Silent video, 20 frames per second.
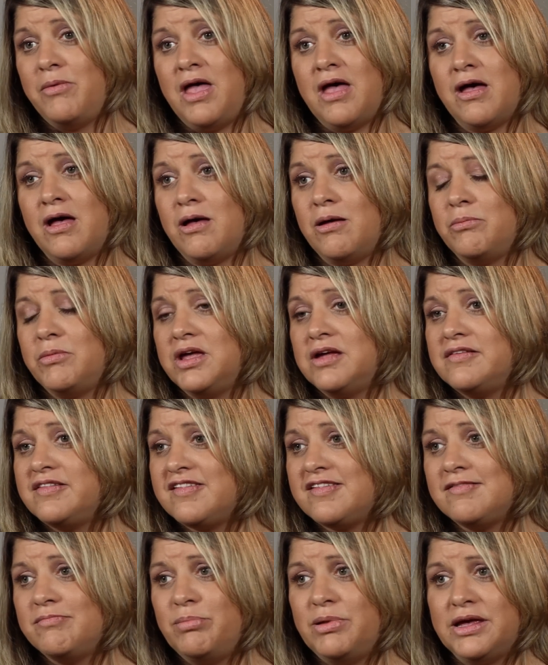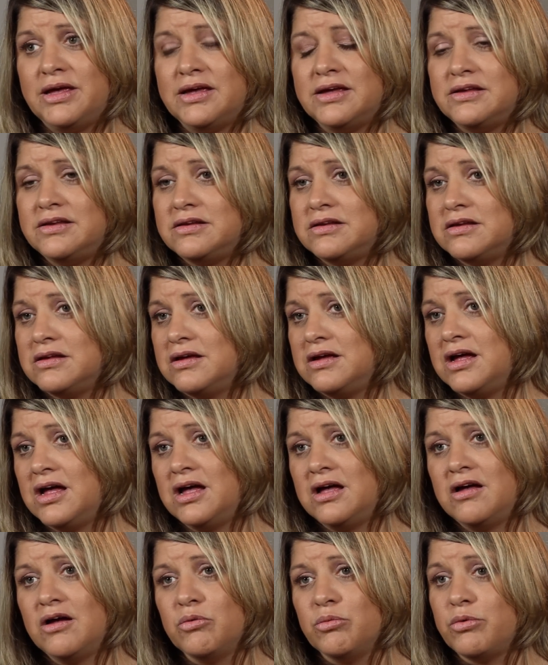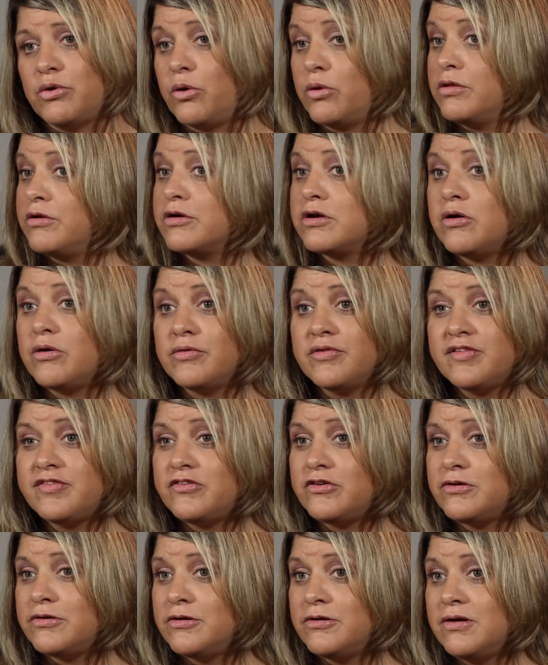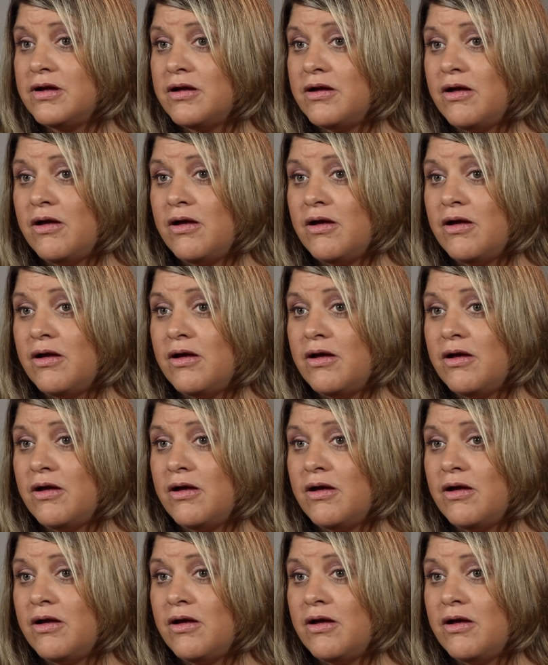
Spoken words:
It's been a roller coaster,